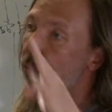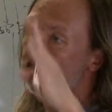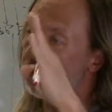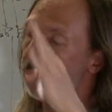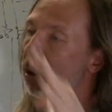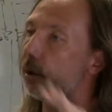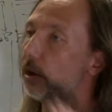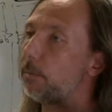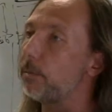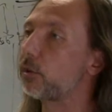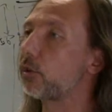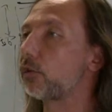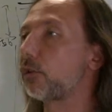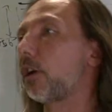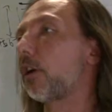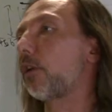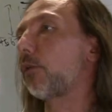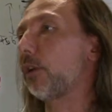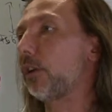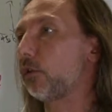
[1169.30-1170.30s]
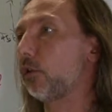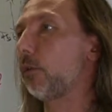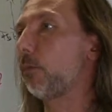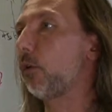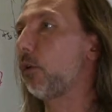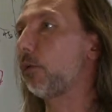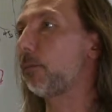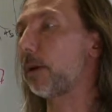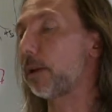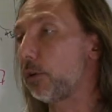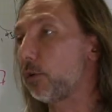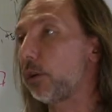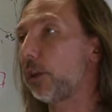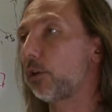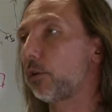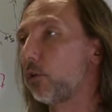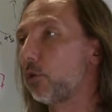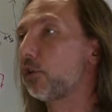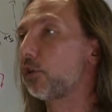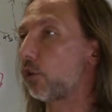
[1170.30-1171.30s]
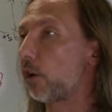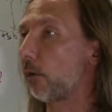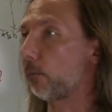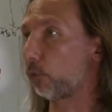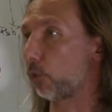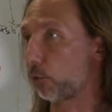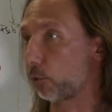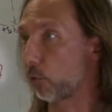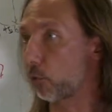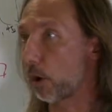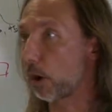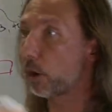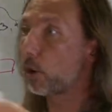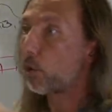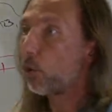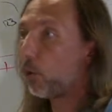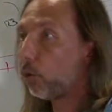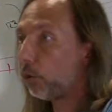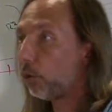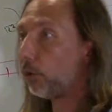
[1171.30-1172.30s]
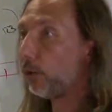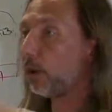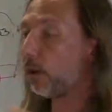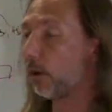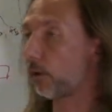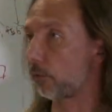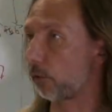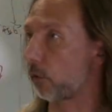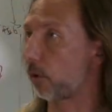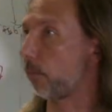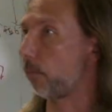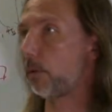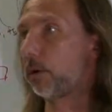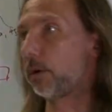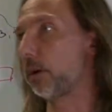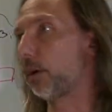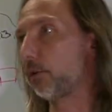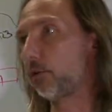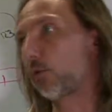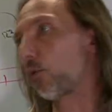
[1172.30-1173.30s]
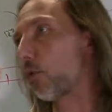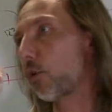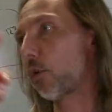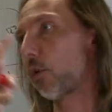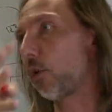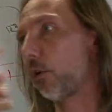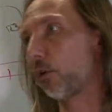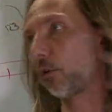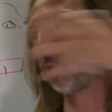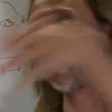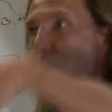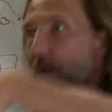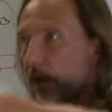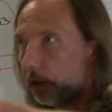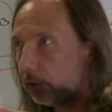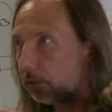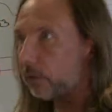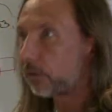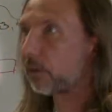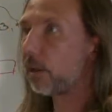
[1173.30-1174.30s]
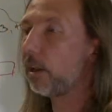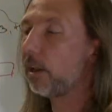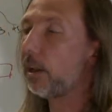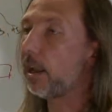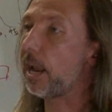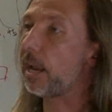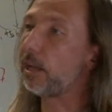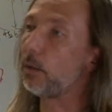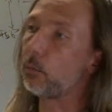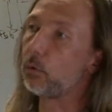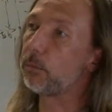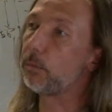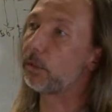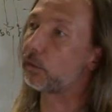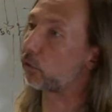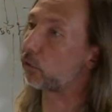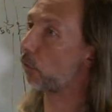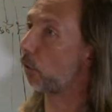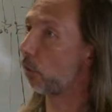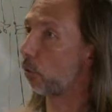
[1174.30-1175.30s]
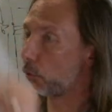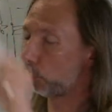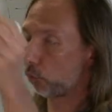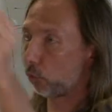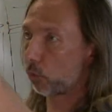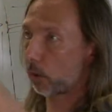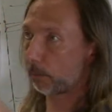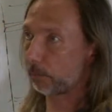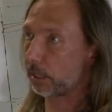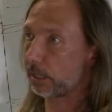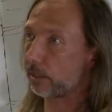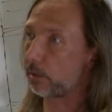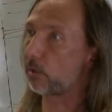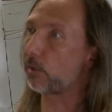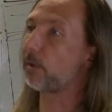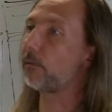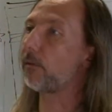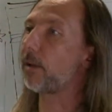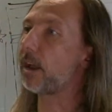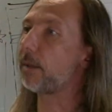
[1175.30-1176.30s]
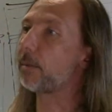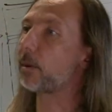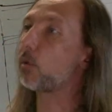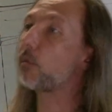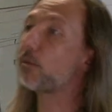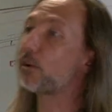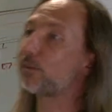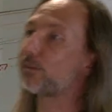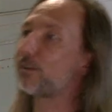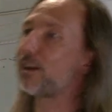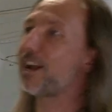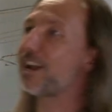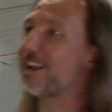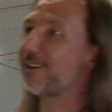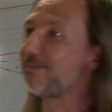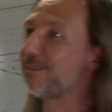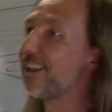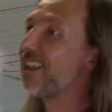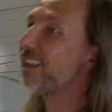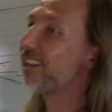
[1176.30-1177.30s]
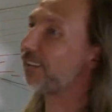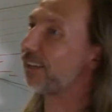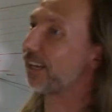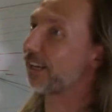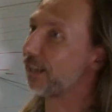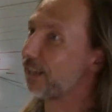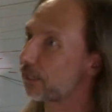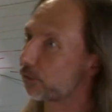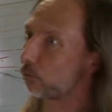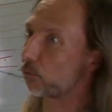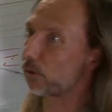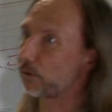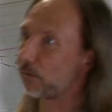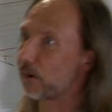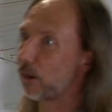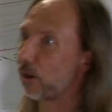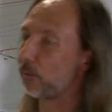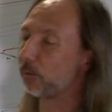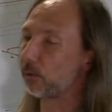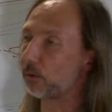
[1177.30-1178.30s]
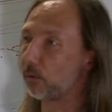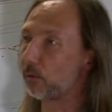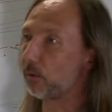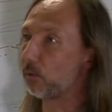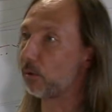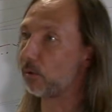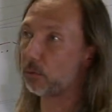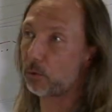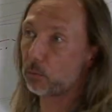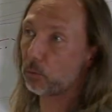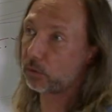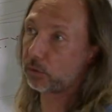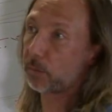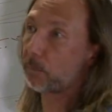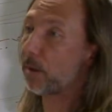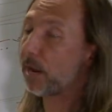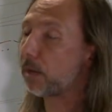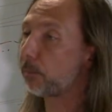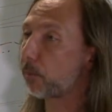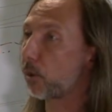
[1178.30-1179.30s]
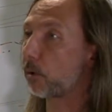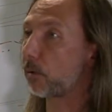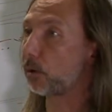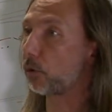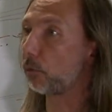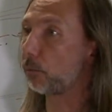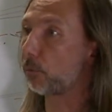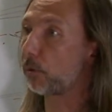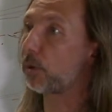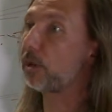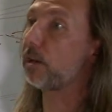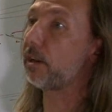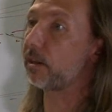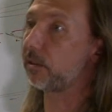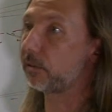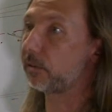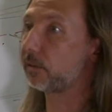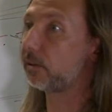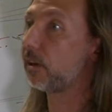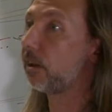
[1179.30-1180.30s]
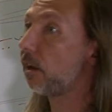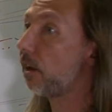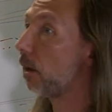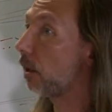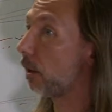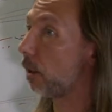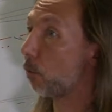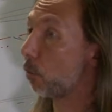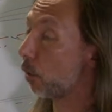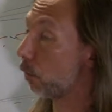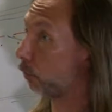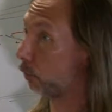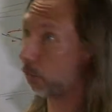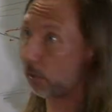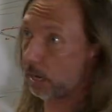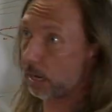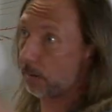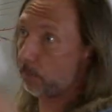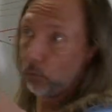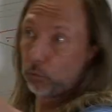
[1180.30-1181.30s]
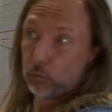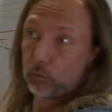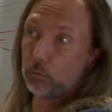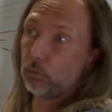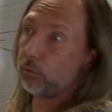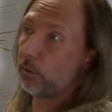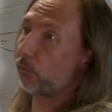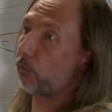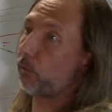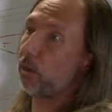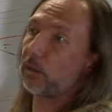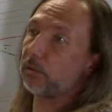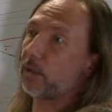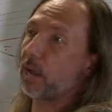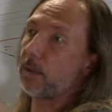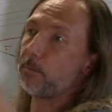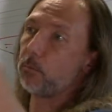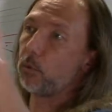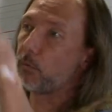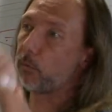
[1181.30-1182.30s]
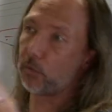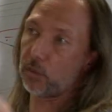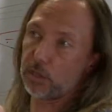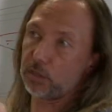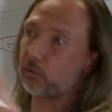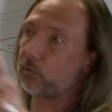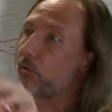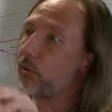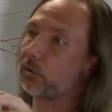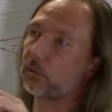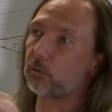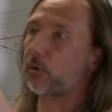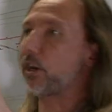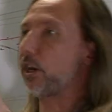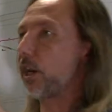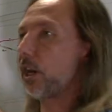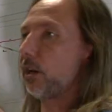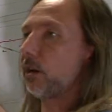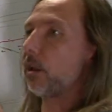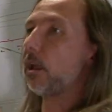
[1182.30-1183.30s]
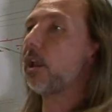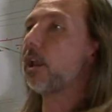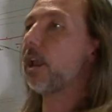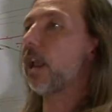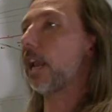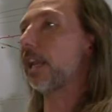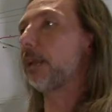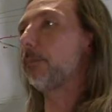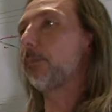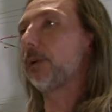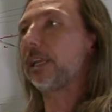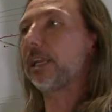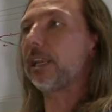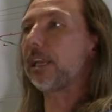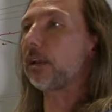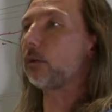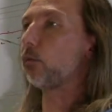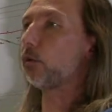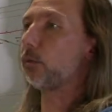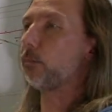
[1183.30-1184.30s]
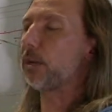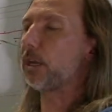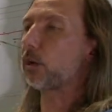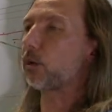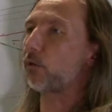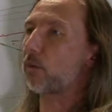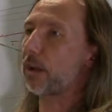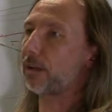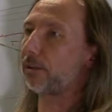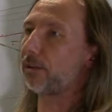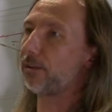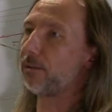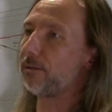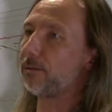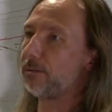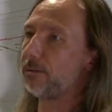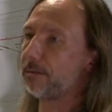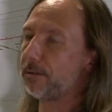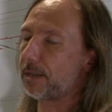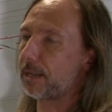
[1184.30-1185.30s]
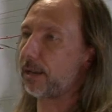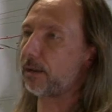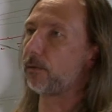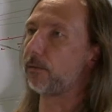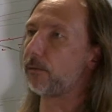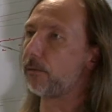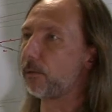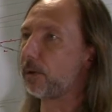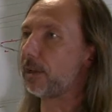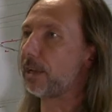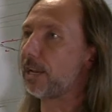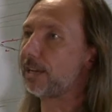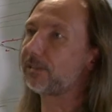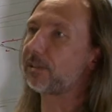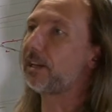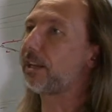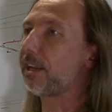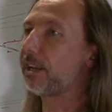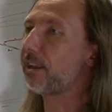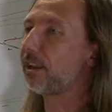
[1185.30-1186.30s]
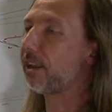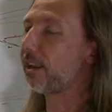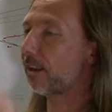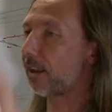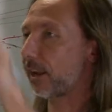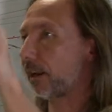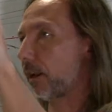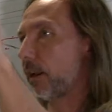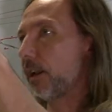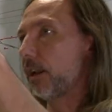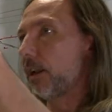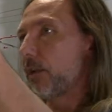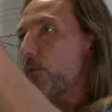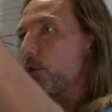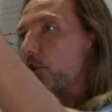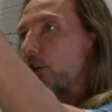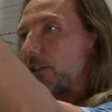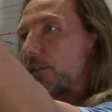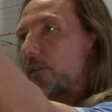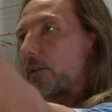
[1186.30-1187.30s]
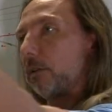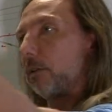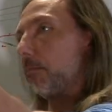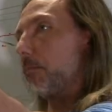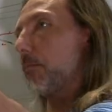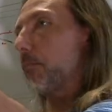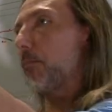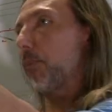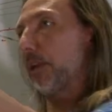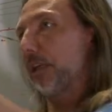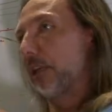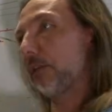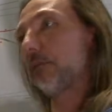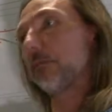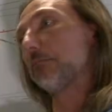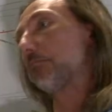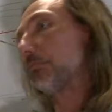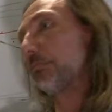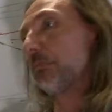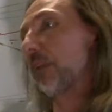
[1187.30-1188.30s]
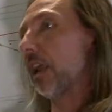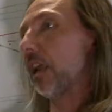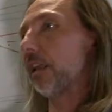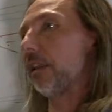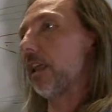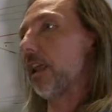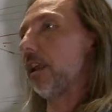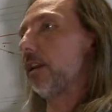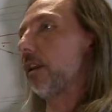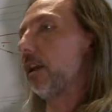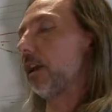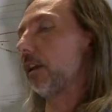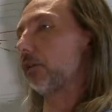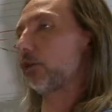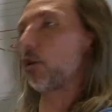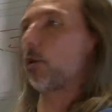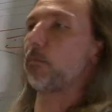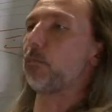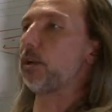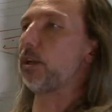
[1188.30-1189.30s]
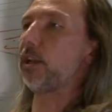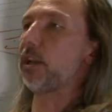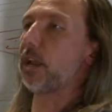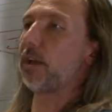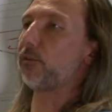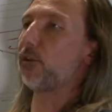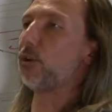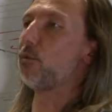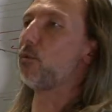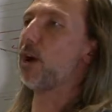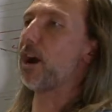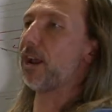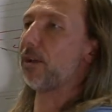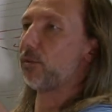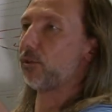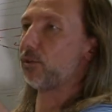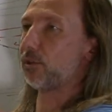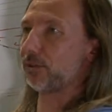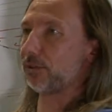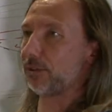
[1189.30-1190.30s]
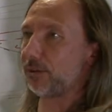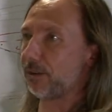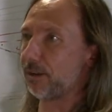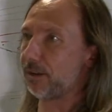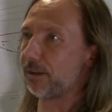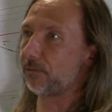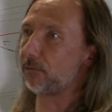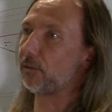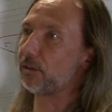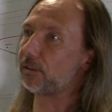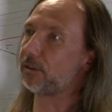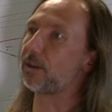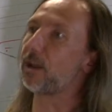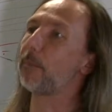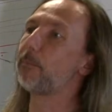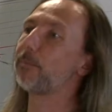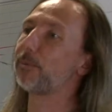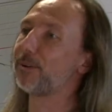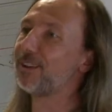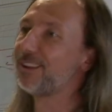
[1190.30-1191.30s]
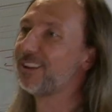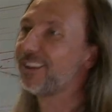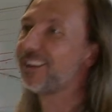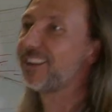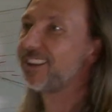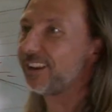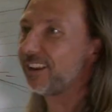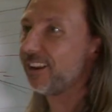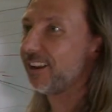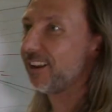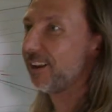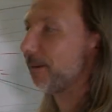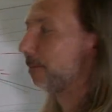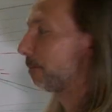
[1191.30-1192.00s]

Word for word: draw images that are reasonable, but you need good software to encode from uh, color to this, and it would be slow to update it on the fly. But over time, techniques were developed. There, were, there was a paint program called Brilliance that was able to, in real time, move things on the screen, and the bleeding would be corrected kind of lazily, like uh, it would just uh, bleed and then uh, stop bleeding after a while. You just uh, fix it up. Uh,